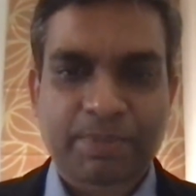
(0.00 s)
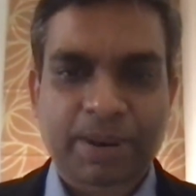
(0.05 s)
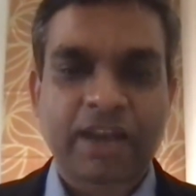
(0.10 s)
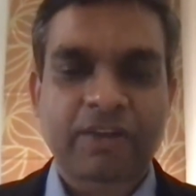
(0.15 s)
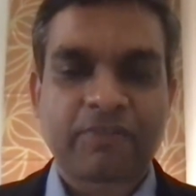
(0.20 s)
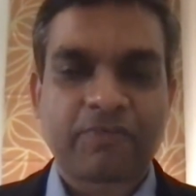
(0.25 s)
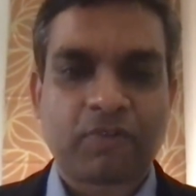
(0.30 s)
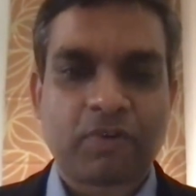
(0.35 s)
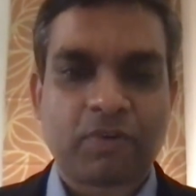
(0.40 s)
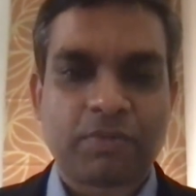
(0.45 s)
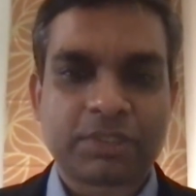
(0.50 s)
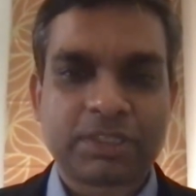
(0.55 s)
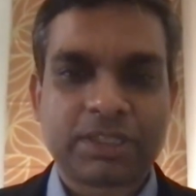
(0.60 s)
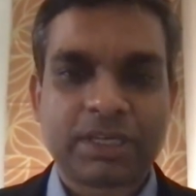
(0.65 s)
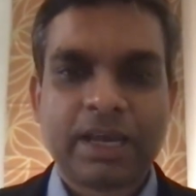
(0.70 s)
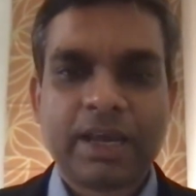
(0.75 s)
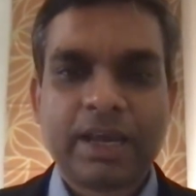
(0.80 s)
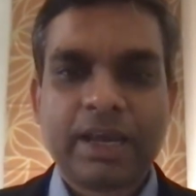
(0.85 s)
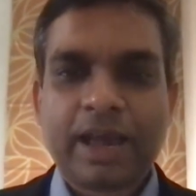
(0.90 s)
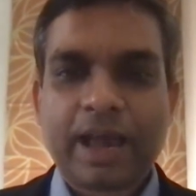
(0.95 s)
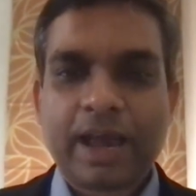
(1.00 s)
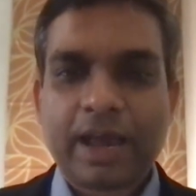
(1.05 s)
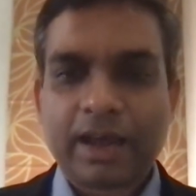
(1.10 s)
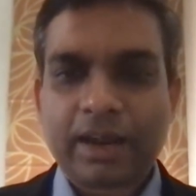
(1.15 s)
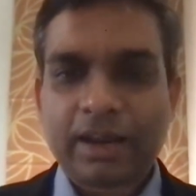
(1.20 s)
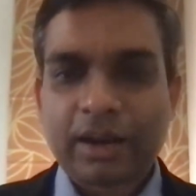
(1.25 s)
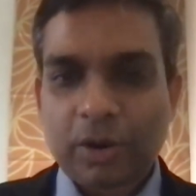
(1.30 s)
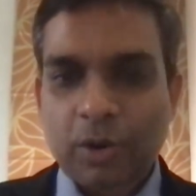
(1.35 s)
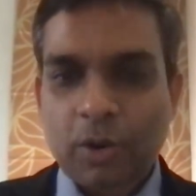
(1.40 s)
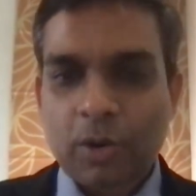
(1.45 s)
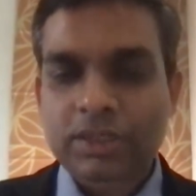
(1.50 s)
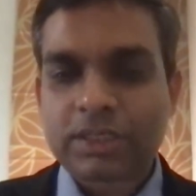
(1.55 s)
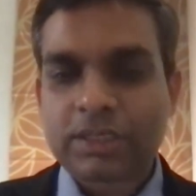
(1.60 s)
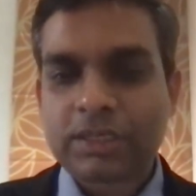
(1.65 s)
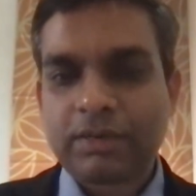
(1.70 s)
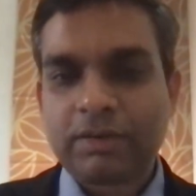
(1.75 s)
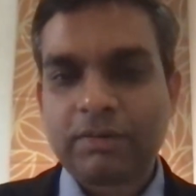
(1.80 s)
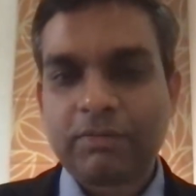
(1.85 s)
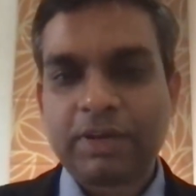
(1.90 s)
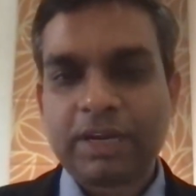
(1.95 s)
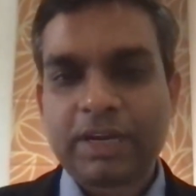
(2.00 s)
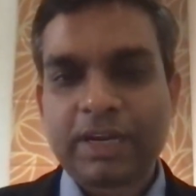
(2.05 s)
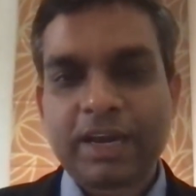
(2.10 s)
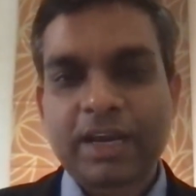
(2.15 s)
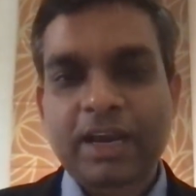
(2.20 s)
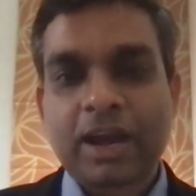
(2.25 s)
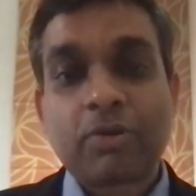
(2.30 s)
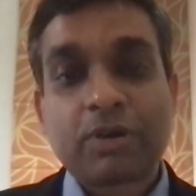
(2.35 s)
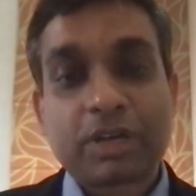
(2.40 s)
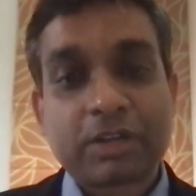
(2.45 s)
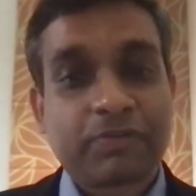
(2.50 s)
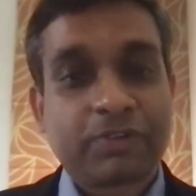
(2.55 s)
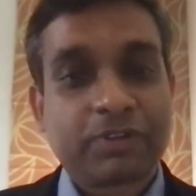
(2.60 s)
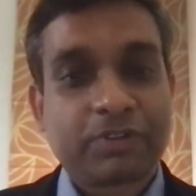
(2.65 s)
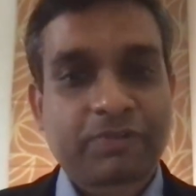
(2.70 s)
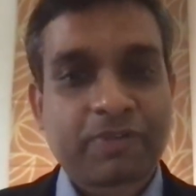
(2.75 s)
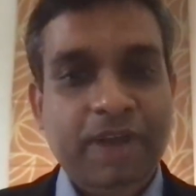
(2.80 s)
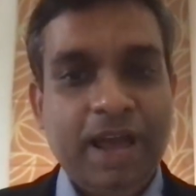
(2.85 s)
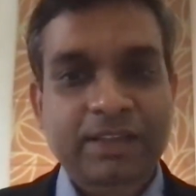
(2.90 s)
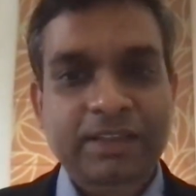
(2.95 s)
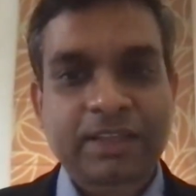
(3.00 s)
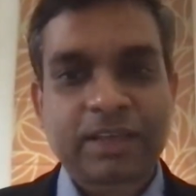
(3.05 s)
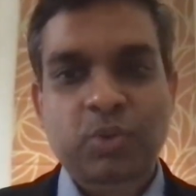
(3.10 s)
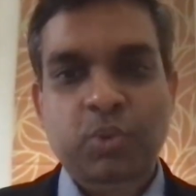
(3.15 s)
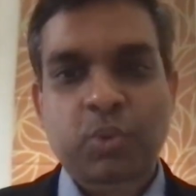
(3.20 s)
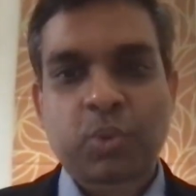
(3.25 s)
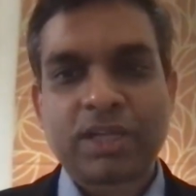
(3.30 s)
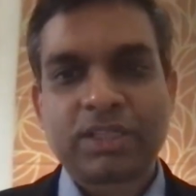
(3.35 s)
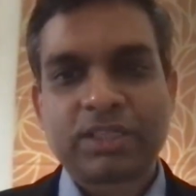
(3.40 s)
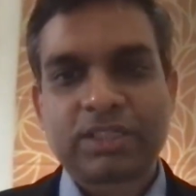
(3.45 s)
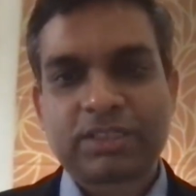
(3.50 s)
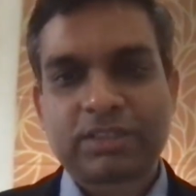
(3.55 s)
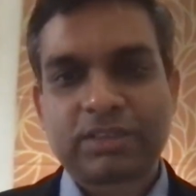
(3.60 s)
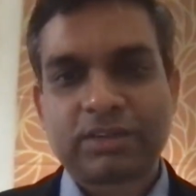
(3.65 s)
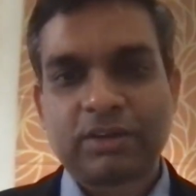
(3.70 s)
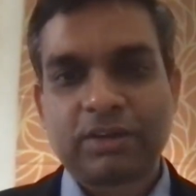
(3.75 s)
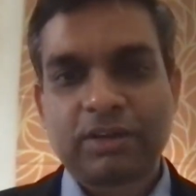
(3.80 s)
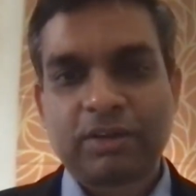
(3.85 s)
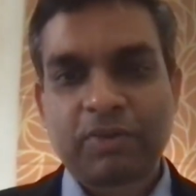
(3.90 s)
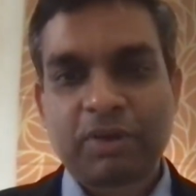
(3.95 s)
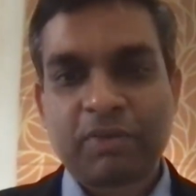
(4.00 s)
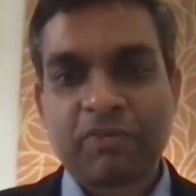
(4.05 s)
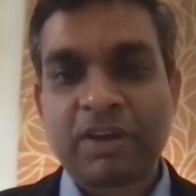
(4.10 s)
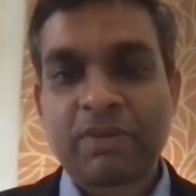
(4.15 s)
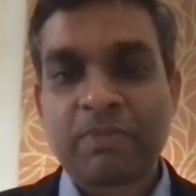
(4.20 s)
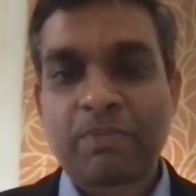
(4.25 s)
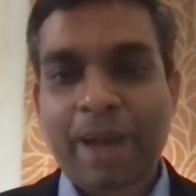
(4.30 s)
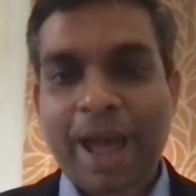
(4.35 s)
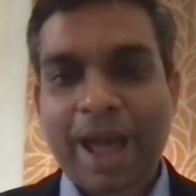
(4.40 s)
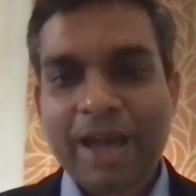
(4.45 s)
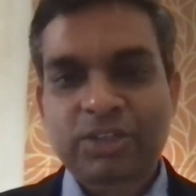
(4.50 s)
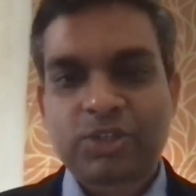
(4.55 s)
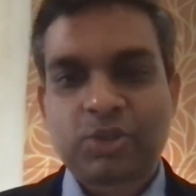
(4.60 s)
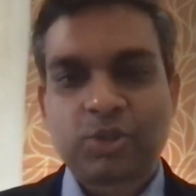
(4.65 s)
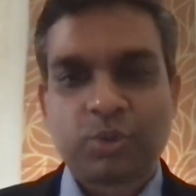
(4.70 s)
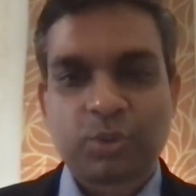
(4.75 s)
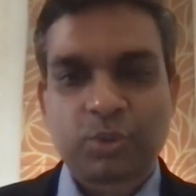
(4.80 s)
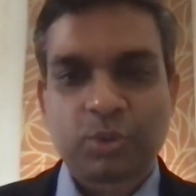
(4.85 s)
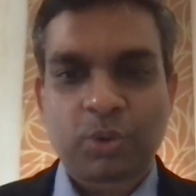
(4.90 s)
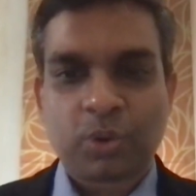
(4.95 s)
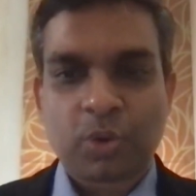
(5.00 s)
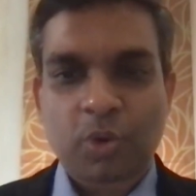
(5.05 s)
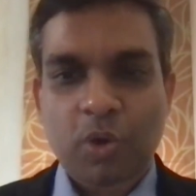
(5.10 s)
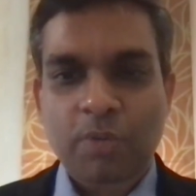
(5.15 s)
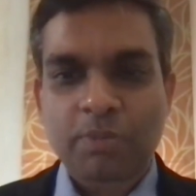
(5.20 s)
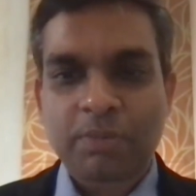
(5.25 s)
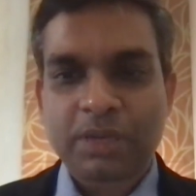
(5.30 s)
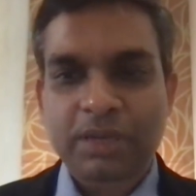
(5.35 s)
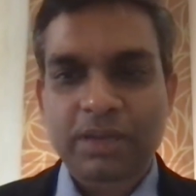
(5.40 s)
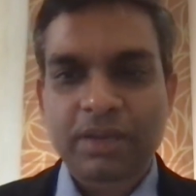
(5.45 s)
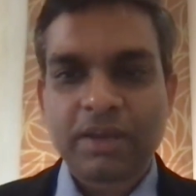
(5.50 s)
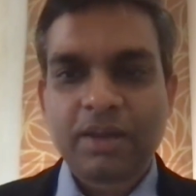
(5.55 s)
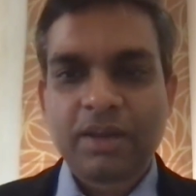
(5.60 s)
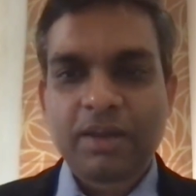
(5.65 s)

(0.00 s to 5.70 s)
platforms and not really accounting for the fact that once we went back to normal,